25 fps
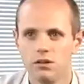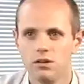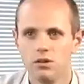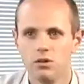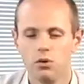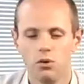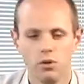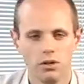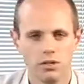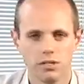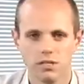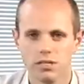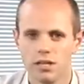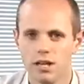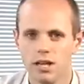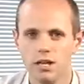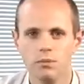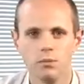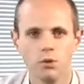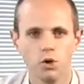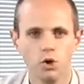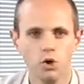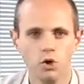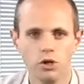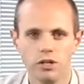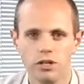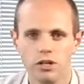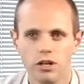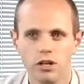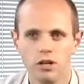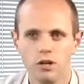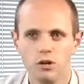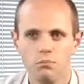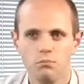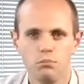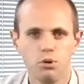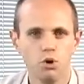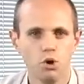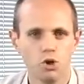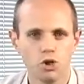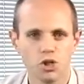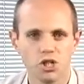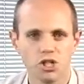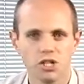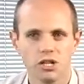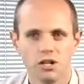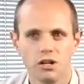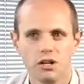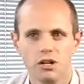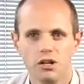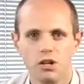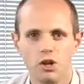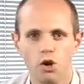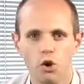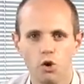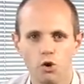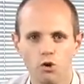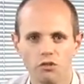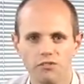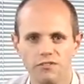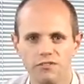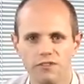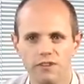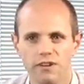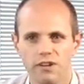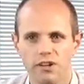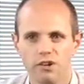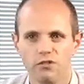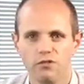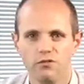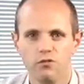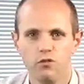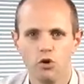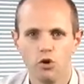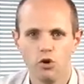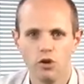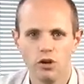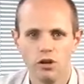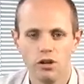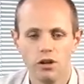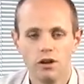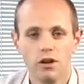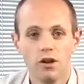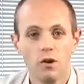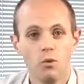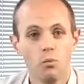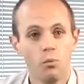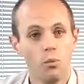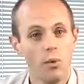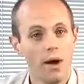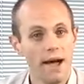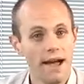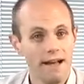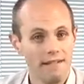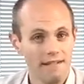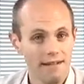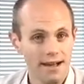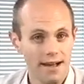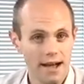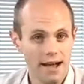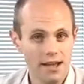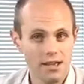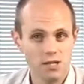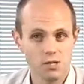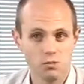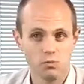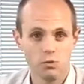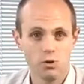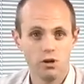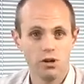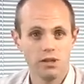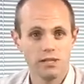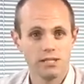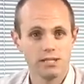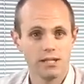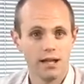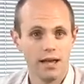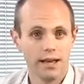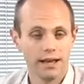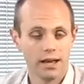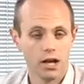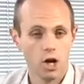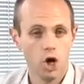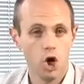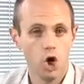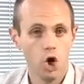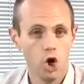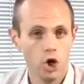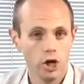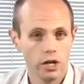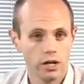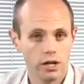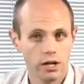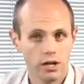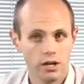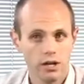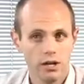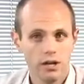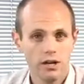All the same, good, push, love, and fun. Whereas words like hook